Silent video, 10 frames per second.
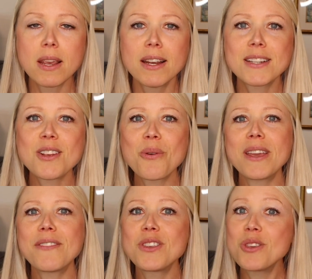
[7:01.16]
So
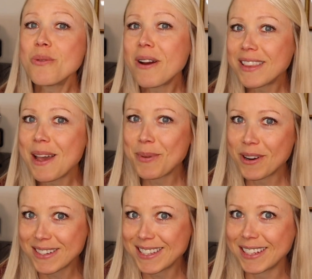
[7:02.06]
if you are that
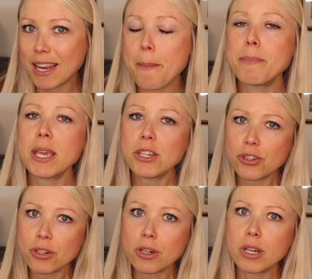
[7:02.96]
person, make
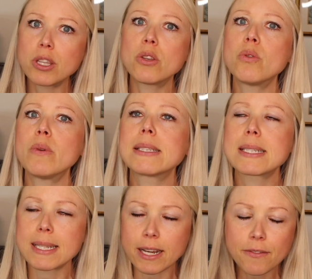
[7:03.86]
sure you
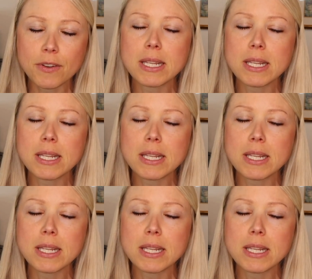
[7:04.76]
sign up for